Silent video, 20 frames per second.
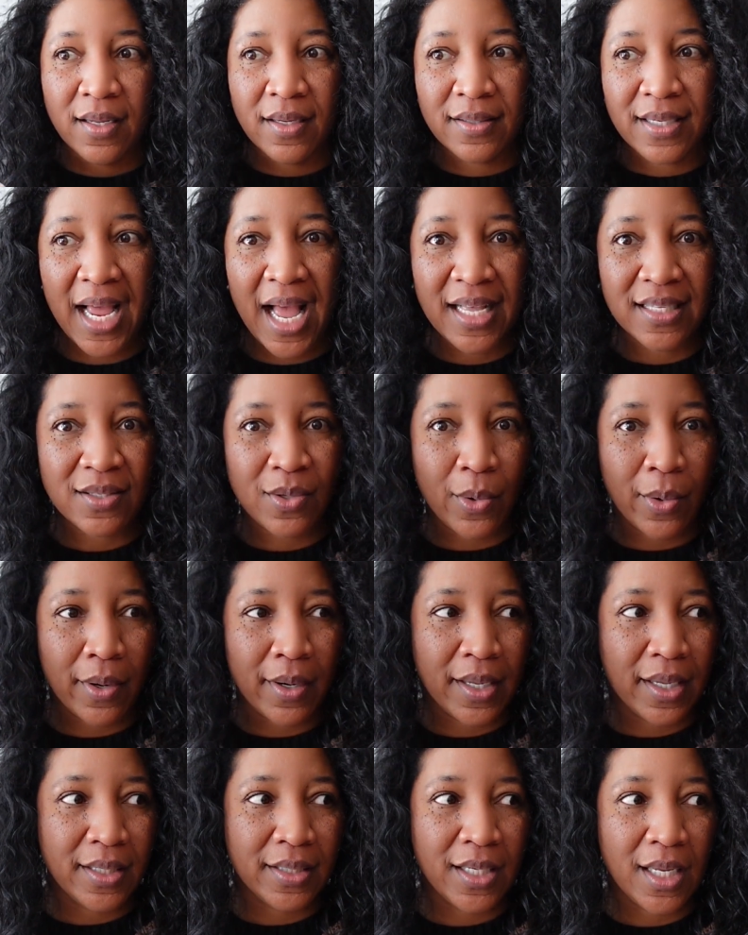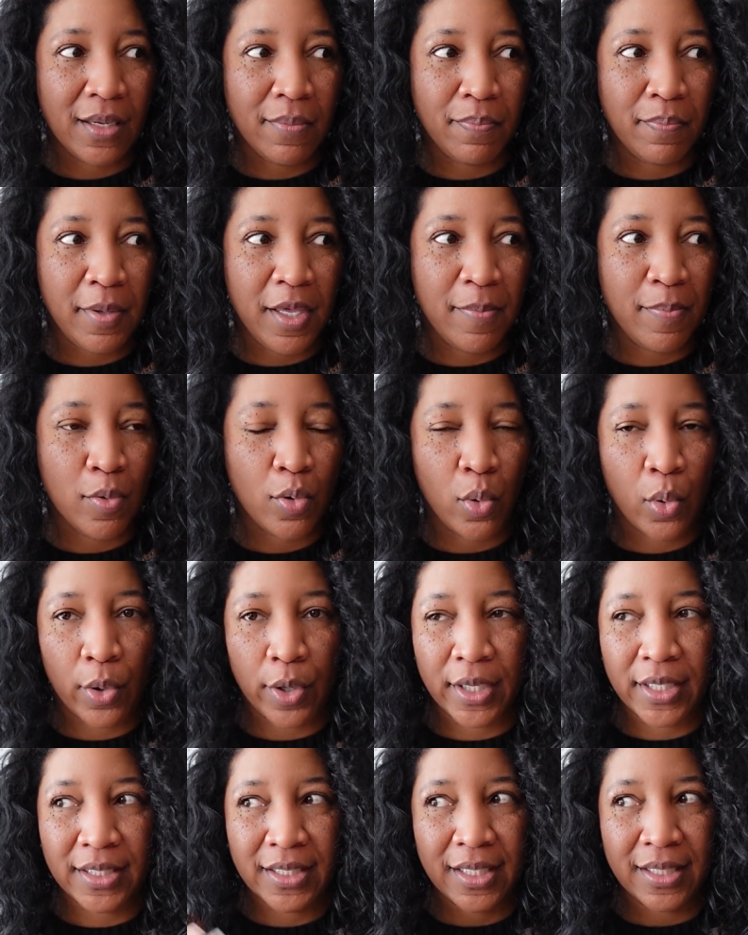Task-oriented,
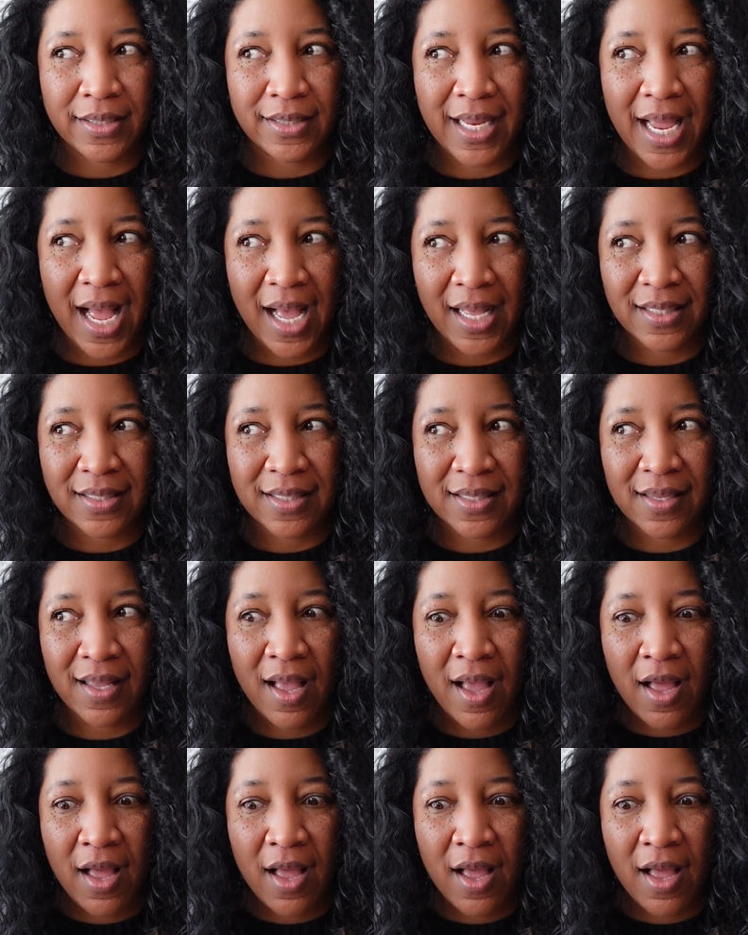people-oriented. Task,